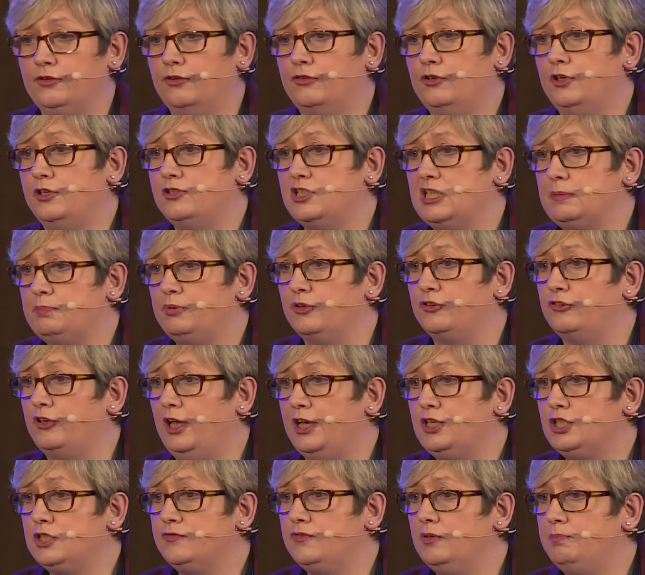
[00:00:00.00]
and
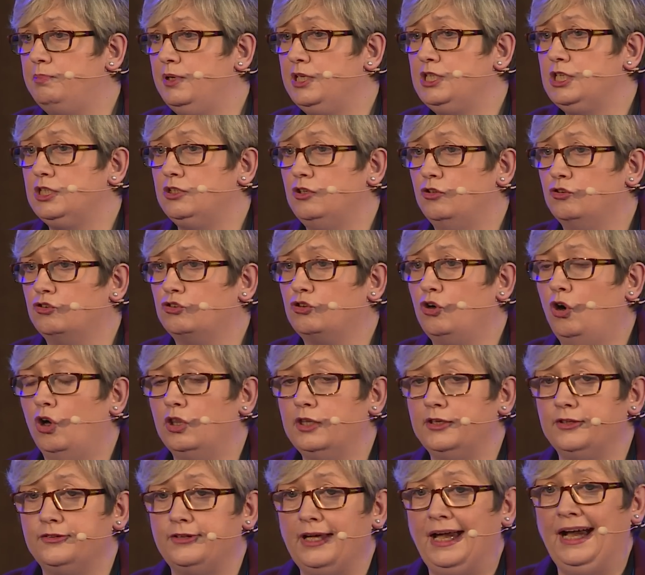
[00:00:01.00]
30% of opinion in
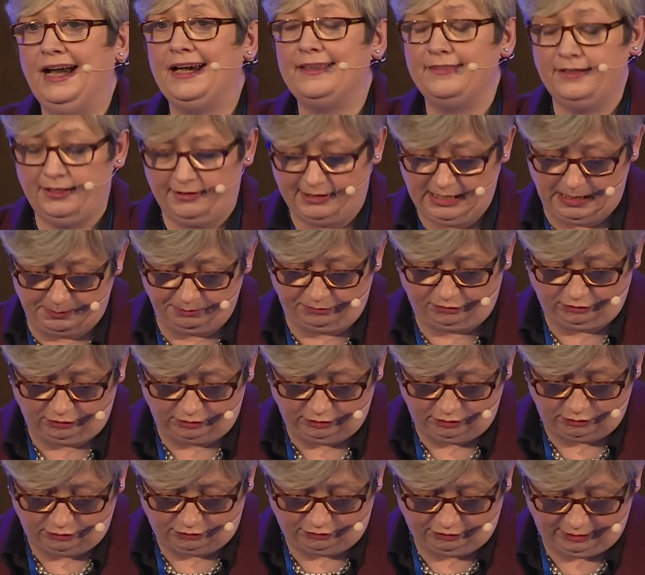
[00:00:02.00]
Scotland at their
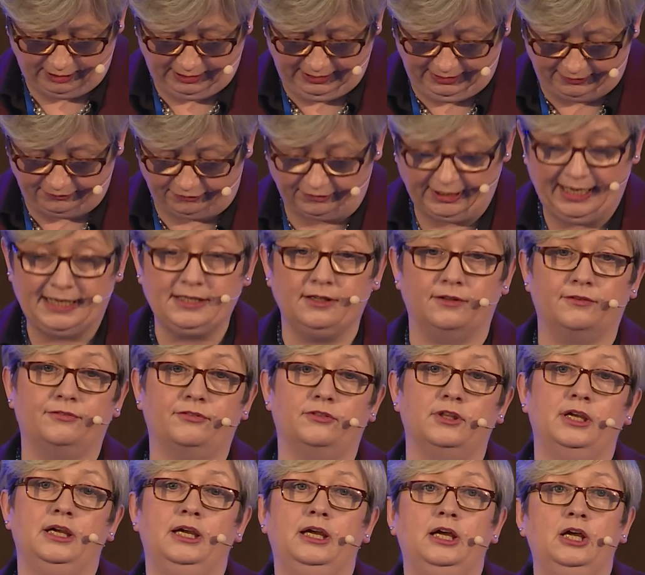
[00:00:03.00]
absolute
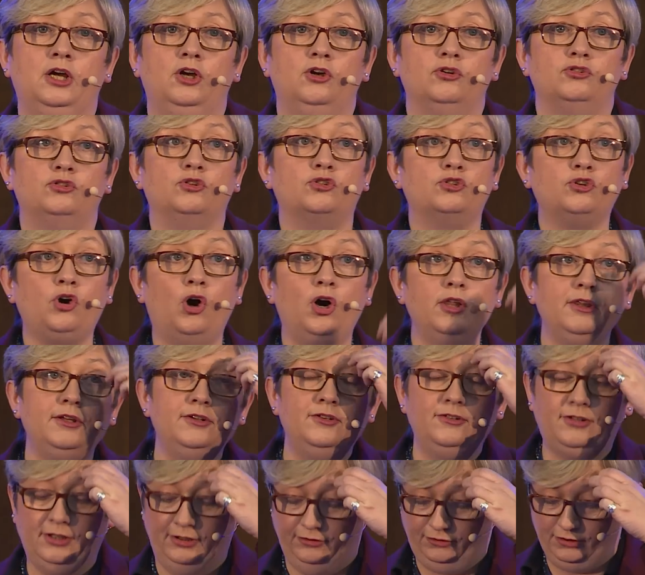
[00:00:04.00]
zenith. So
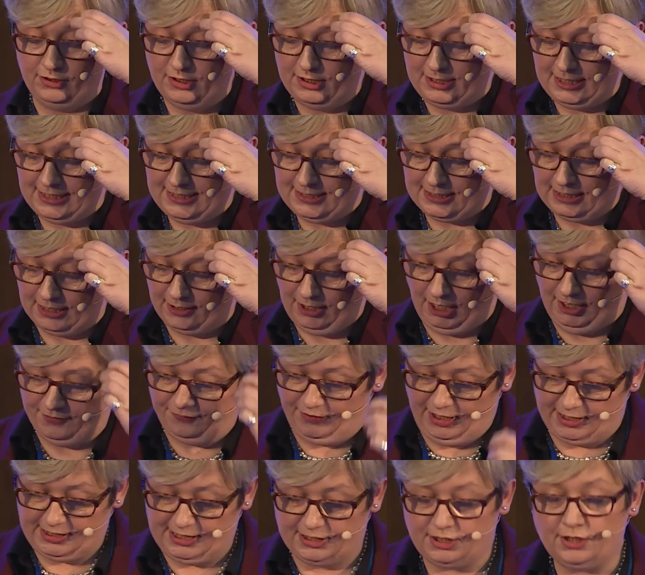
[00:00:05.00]
Scotland is indeed
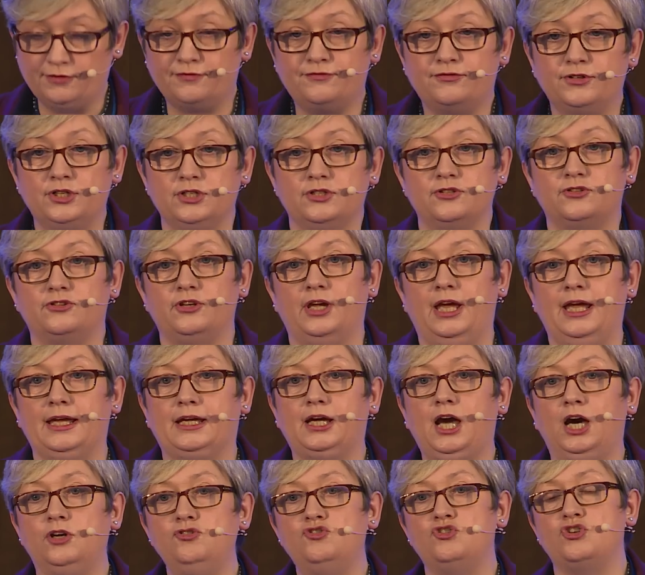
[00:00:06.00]
a very different
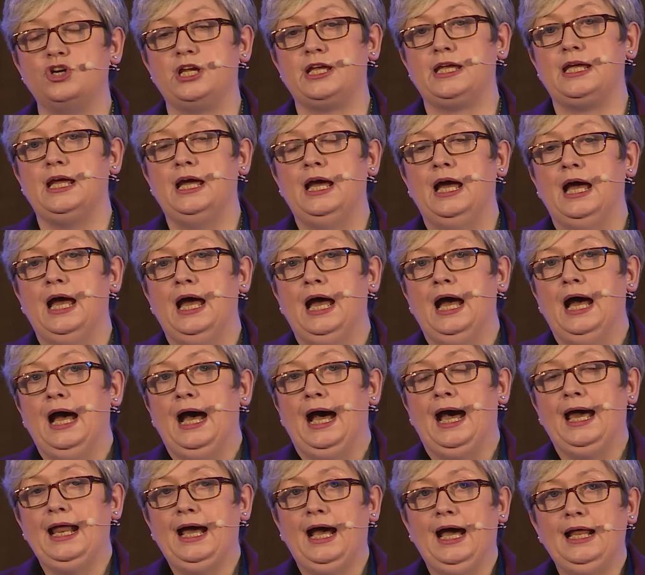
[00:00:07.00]
country.
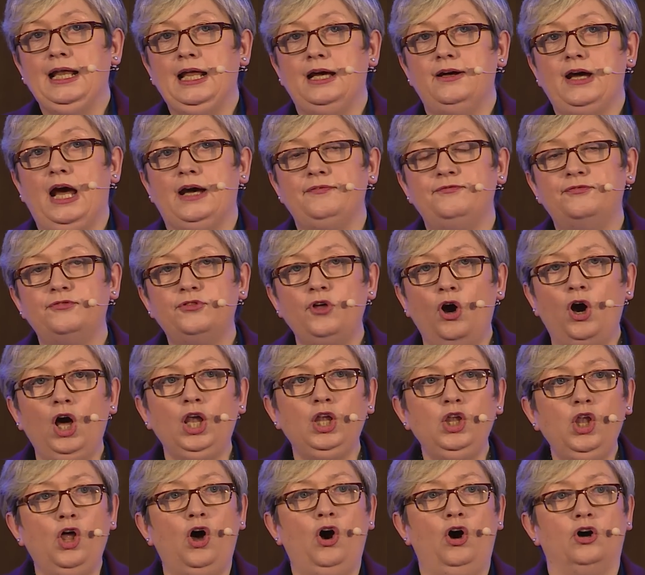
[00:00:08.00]
And I've
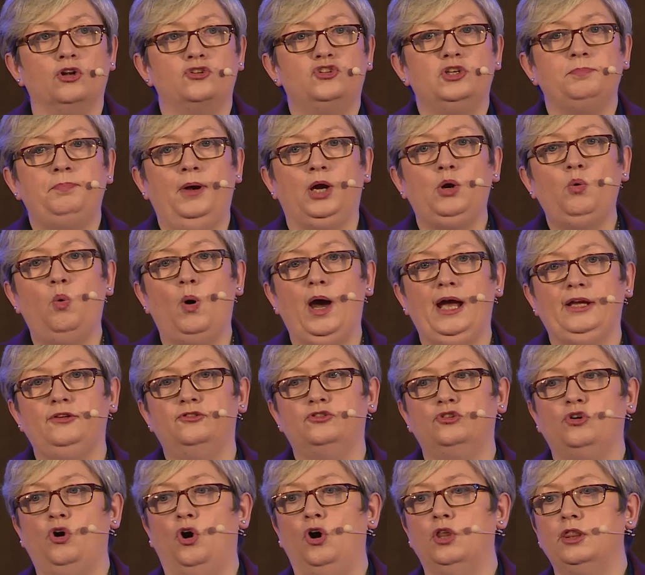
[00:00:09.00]
thought a lot about why
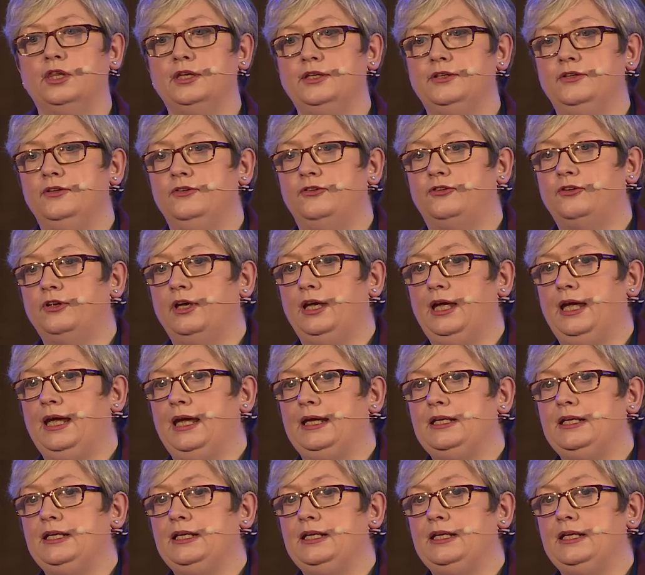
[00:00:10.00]
Scotland